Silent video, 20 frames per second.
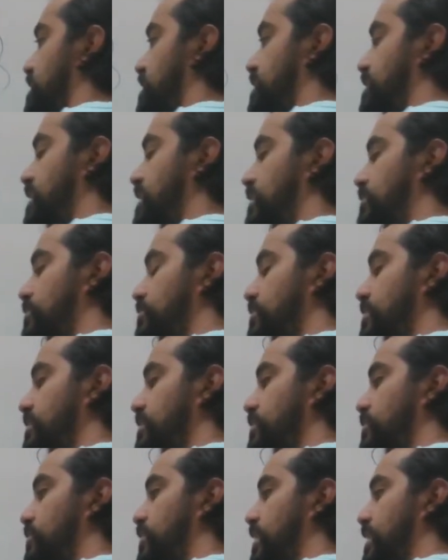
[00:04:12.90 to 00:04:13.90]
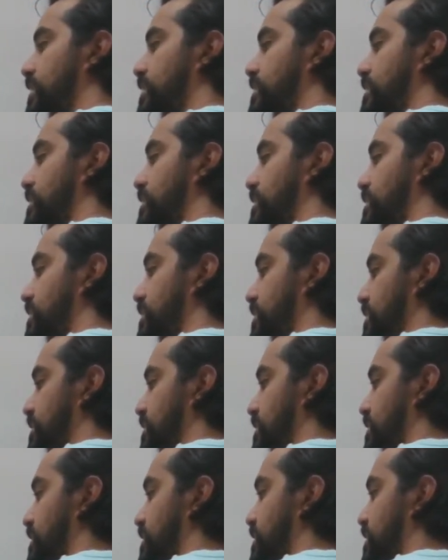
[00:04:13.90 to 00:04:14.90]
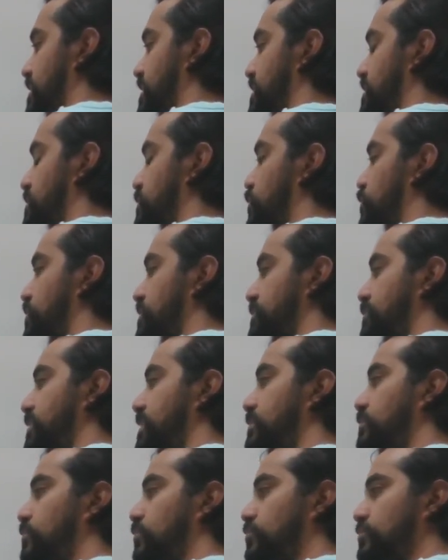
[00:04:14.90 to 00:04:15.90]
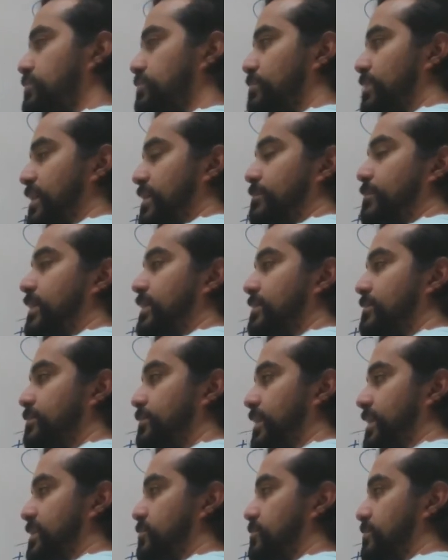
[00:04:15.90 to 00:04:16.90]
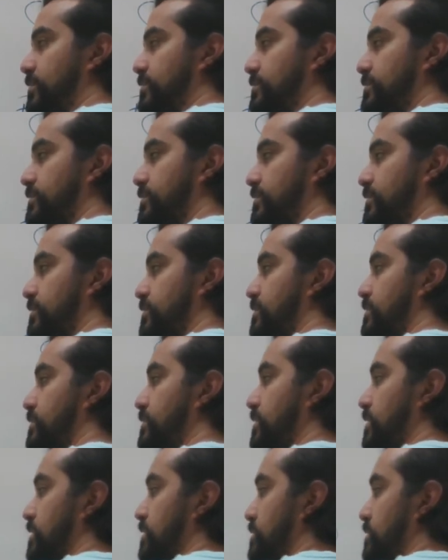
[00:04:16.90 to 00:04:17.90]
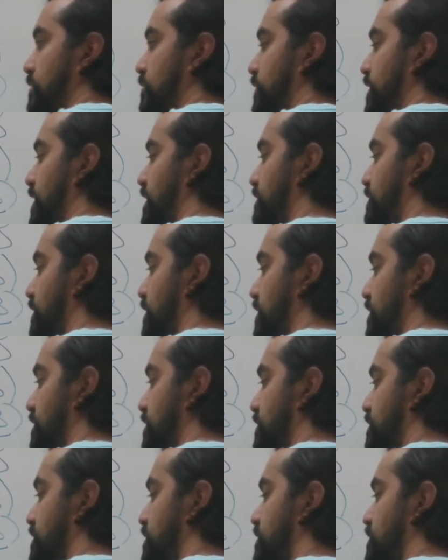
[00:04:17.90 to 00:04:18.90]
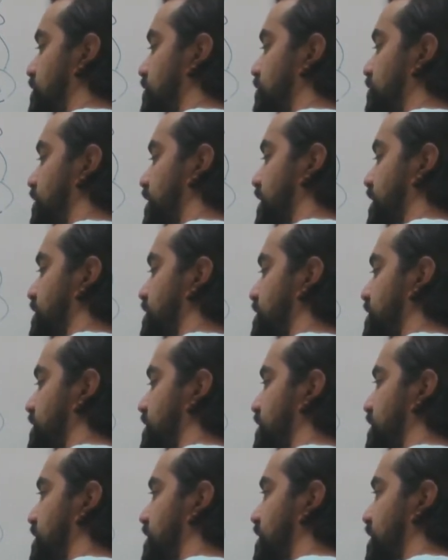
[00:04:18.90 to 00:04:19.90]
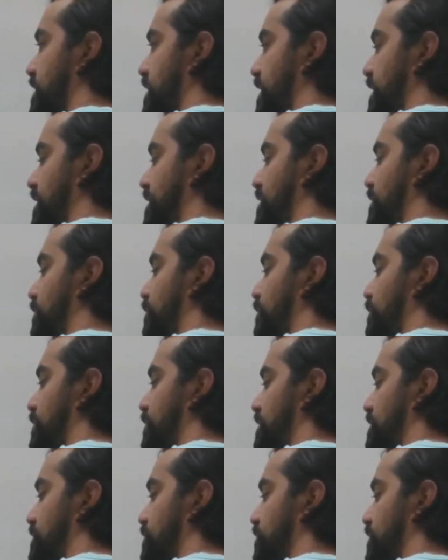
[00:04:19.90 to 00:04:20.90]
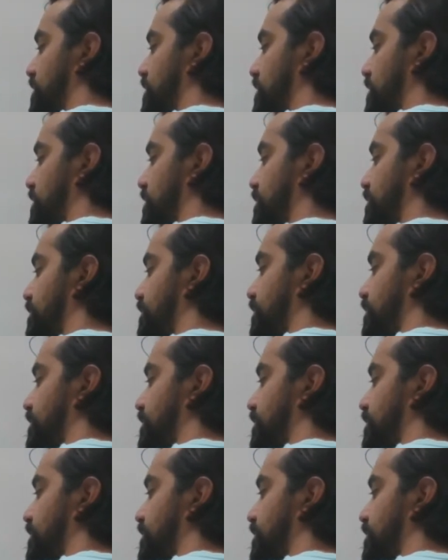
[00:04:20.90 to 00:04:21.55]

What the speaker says: Now what we're going to write is what's being multiplied by the binomials. So we have a 2x and a plus 1.